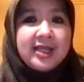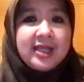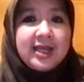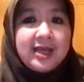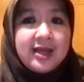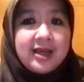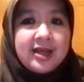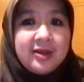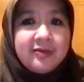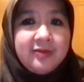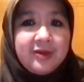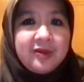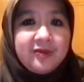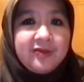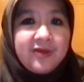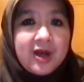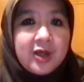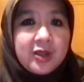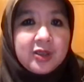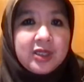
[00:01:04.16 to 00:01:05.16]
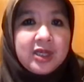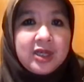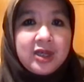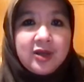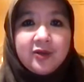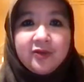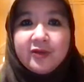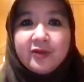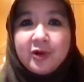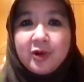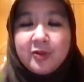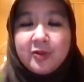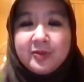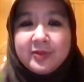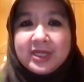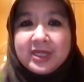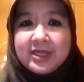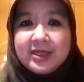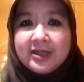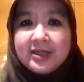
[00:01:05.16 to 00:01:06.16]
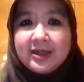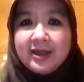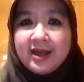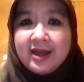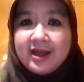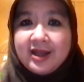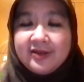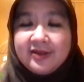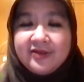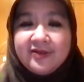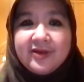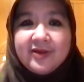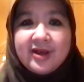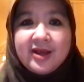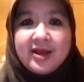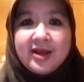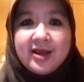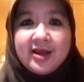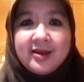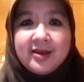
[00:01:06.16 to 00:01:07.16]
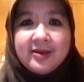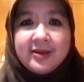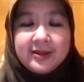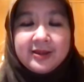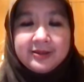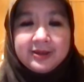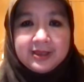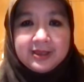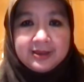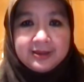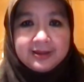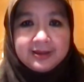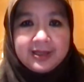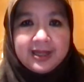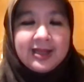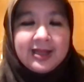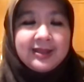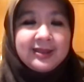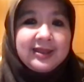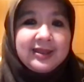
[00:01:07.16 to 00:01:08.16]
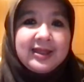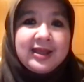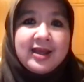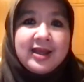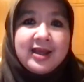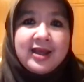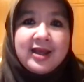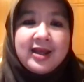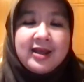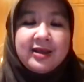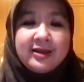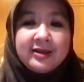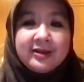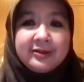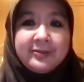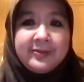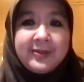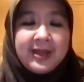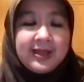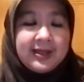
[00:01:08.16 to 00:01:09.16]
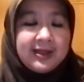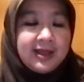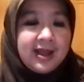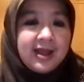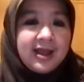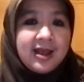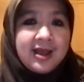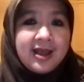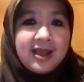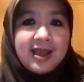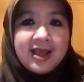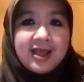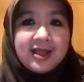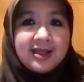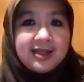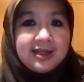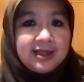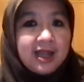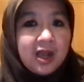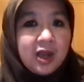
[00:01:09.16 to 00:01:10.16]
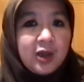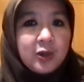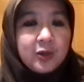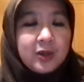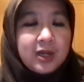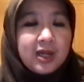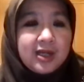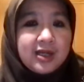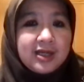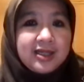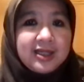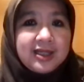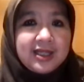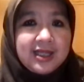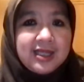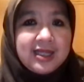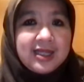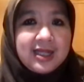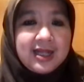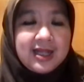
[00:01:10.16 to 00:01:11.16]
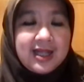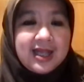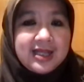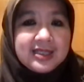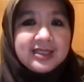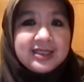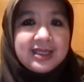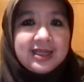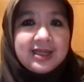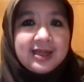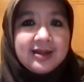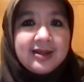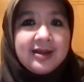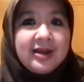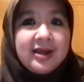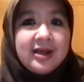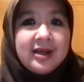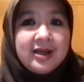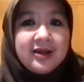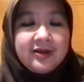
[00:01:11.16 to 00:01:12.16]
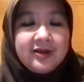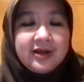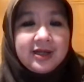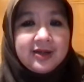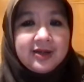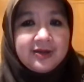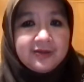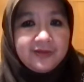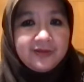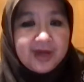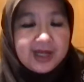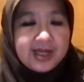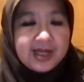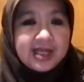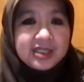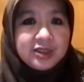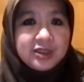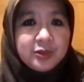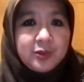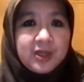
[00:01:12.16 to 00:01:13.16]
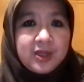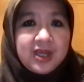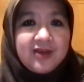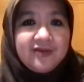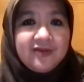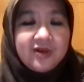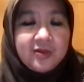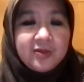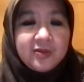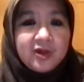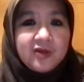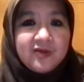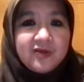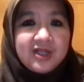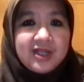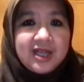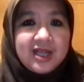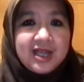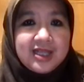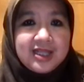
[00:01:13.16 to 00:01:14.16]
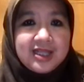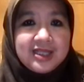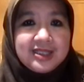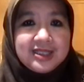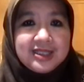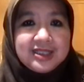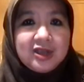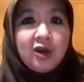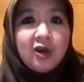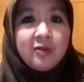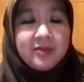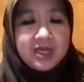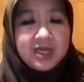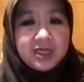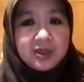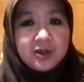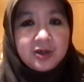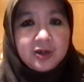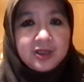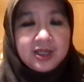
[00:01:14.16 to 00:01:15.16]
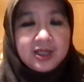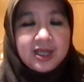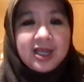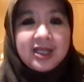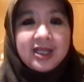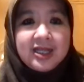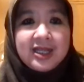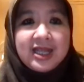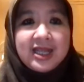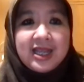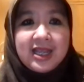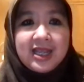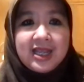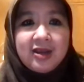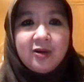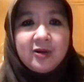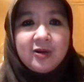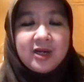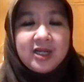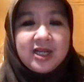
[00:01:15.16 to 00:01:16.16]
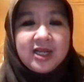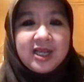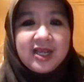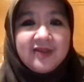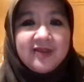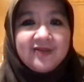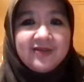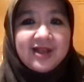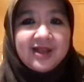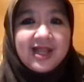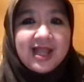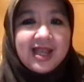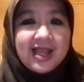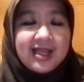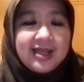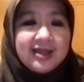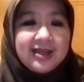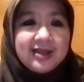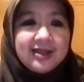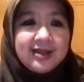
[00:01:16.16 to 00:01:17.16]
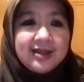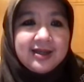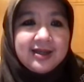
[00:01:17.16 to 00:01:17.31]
and we found from the Alpha, Delta, Beta, and now currently the last variants we have from COVID-19 is Omicron, and they already have like